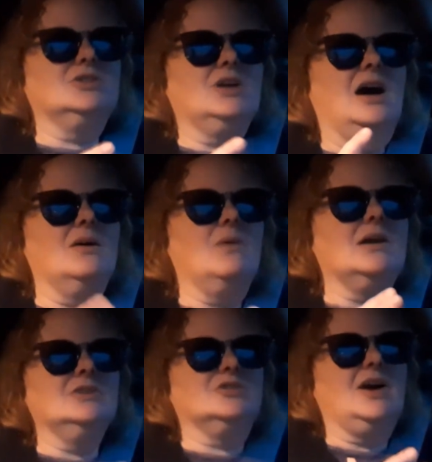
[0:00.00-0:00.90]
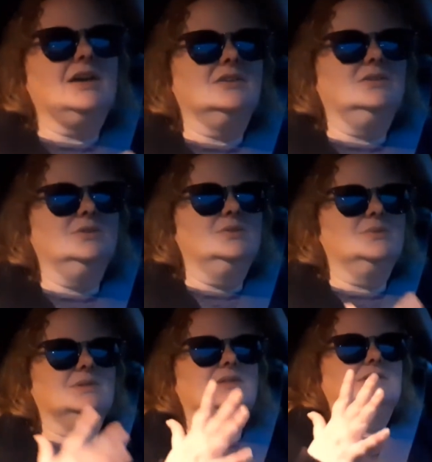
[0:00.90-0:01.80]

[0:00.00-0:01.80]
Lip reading: I want to try to lose